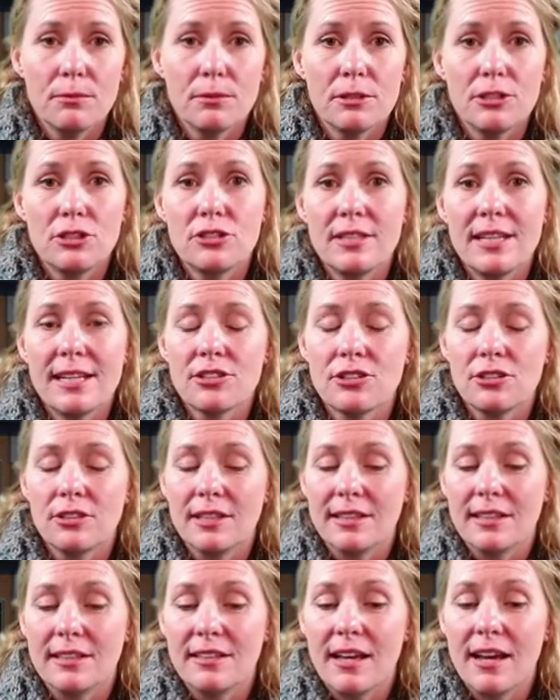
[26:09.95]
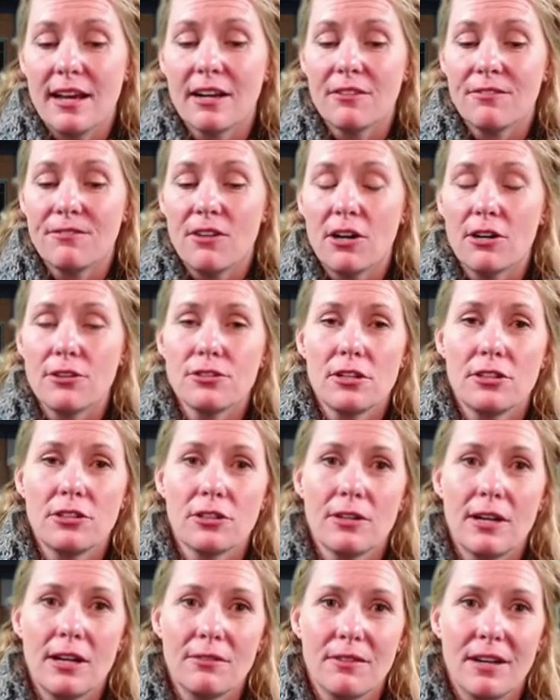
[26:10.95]
which is actually the Niagara Falls
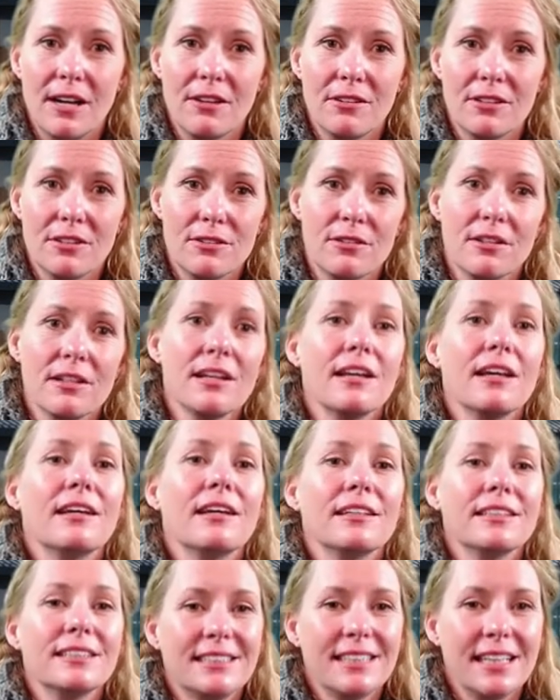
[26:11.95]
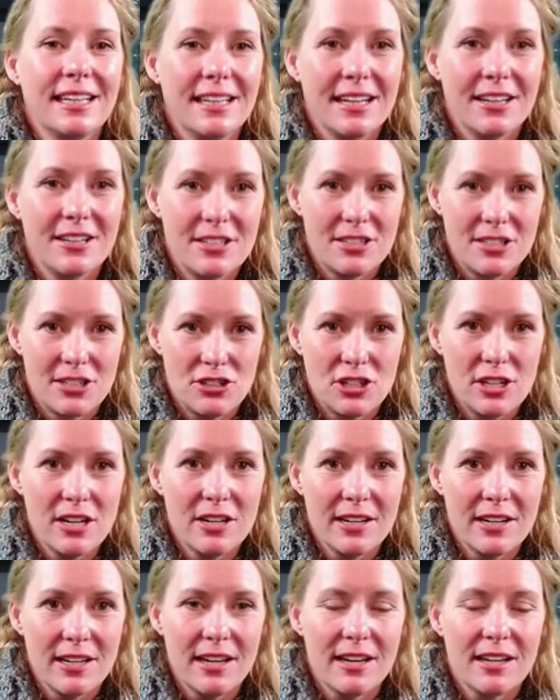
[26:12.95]
Underground Railroad state heritage
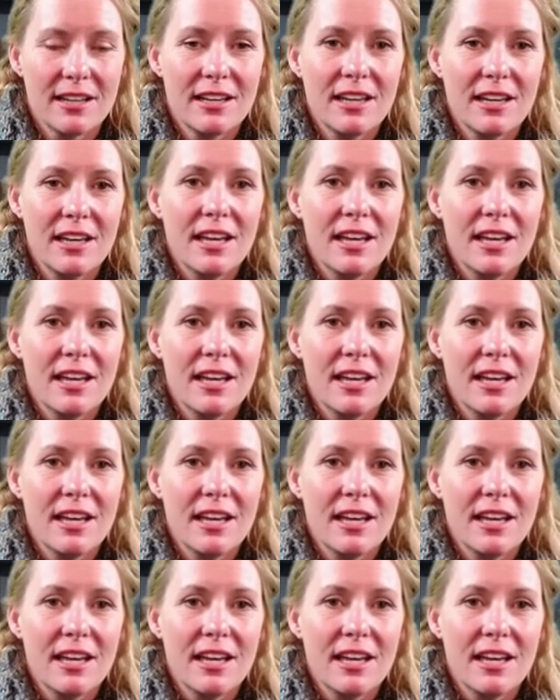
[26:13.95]
area.